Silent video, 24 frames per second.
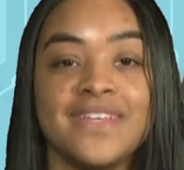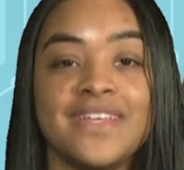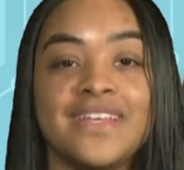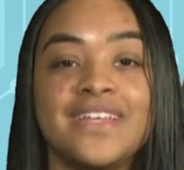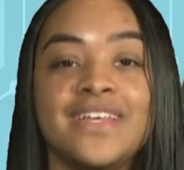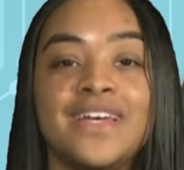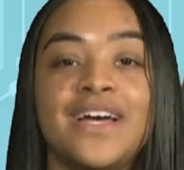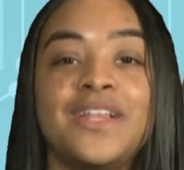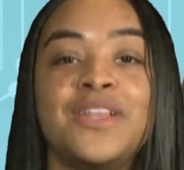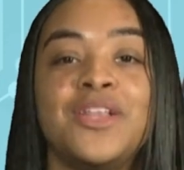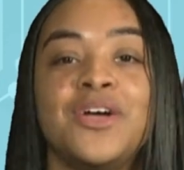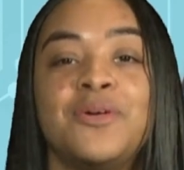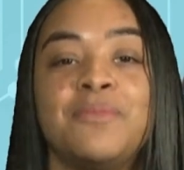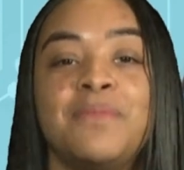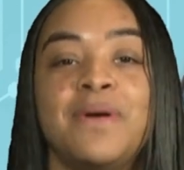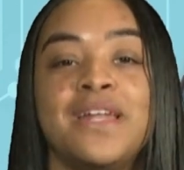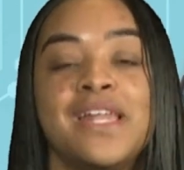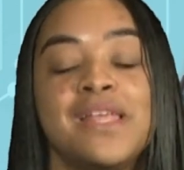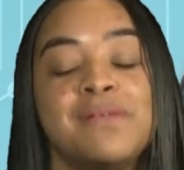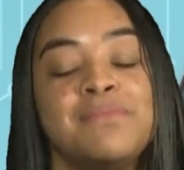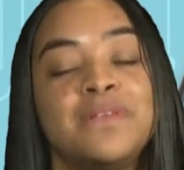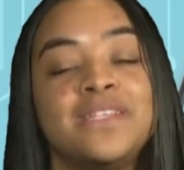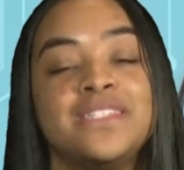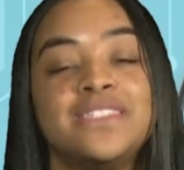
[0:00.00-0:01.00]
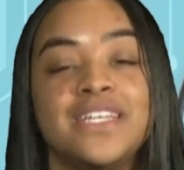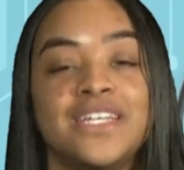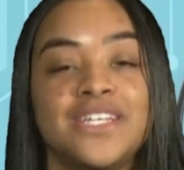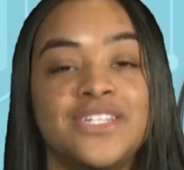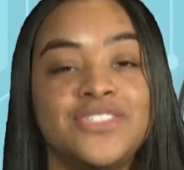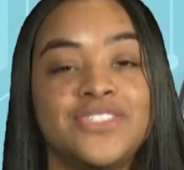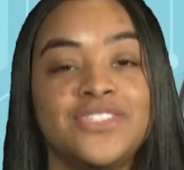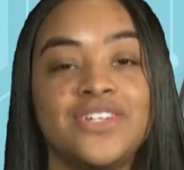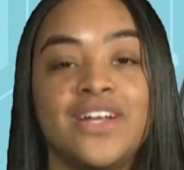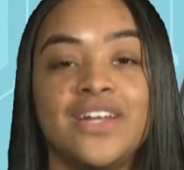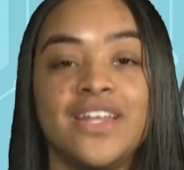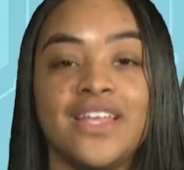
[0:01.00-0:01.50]
Hello, my name is
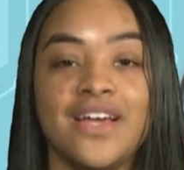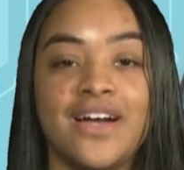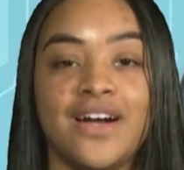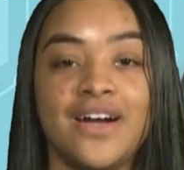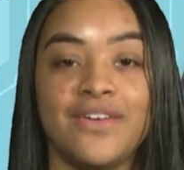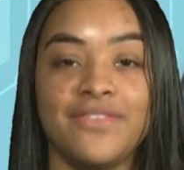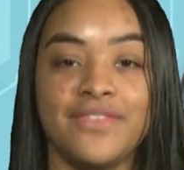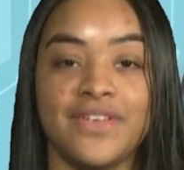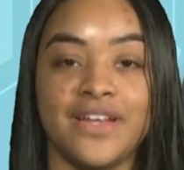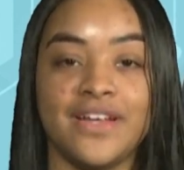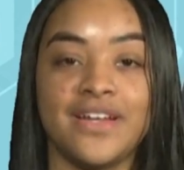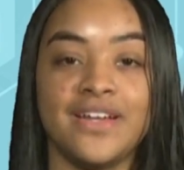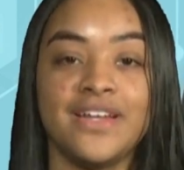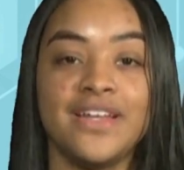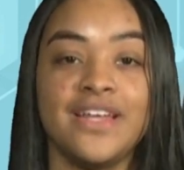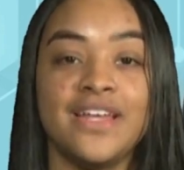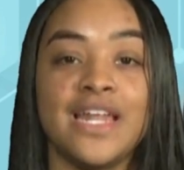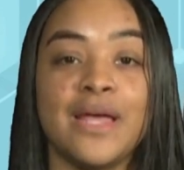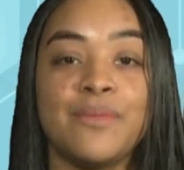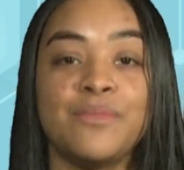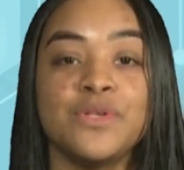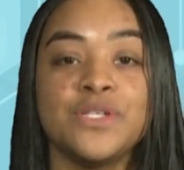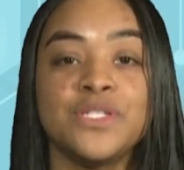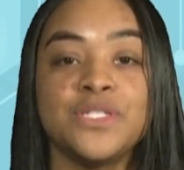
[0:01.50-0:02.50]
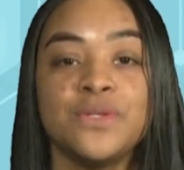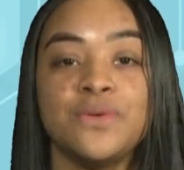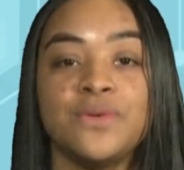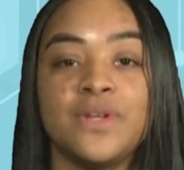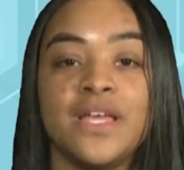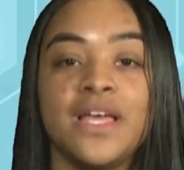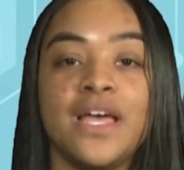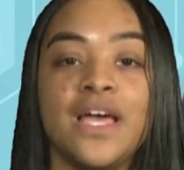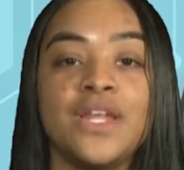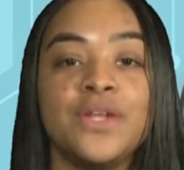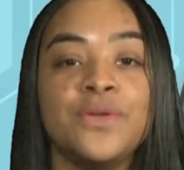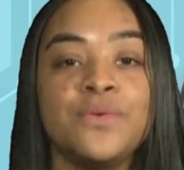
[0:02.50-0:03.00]
Adriani Javier, and I'm a
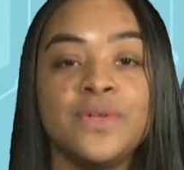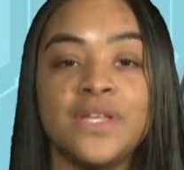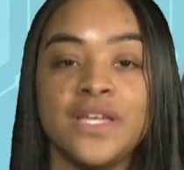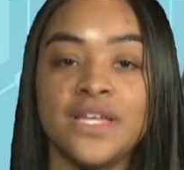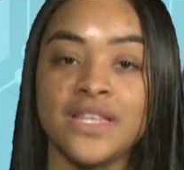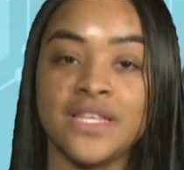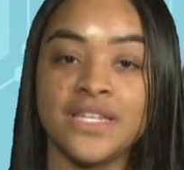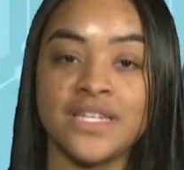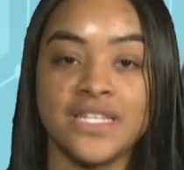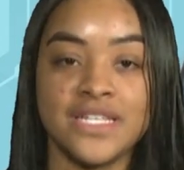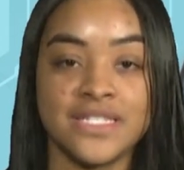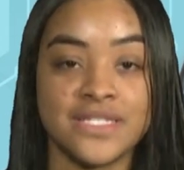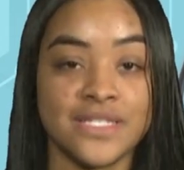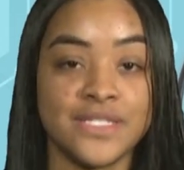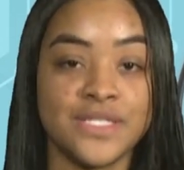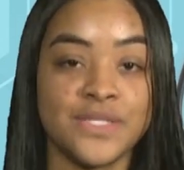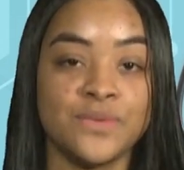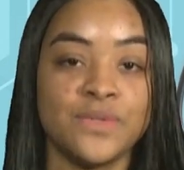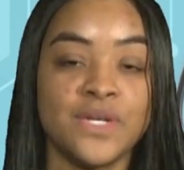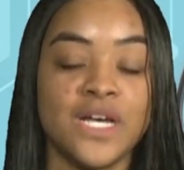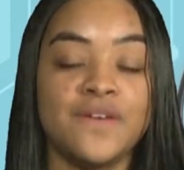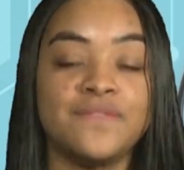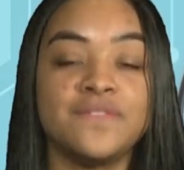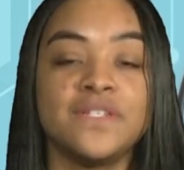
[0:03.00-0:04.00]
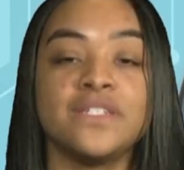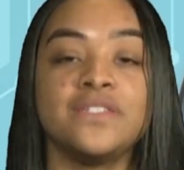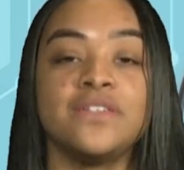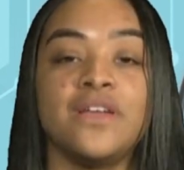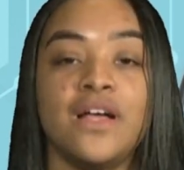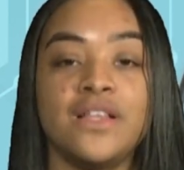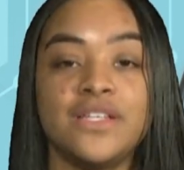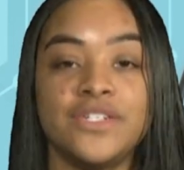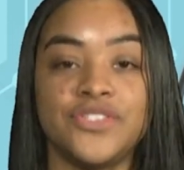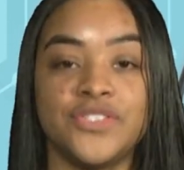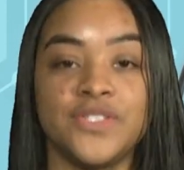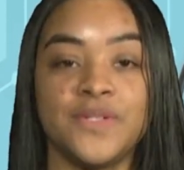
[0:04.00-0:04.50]
student at New England Institute of
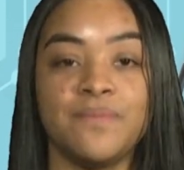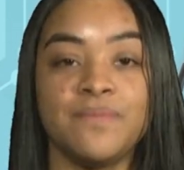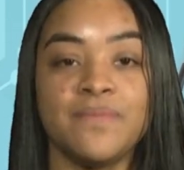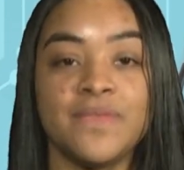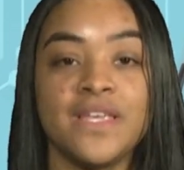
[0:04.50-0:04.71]
Technology.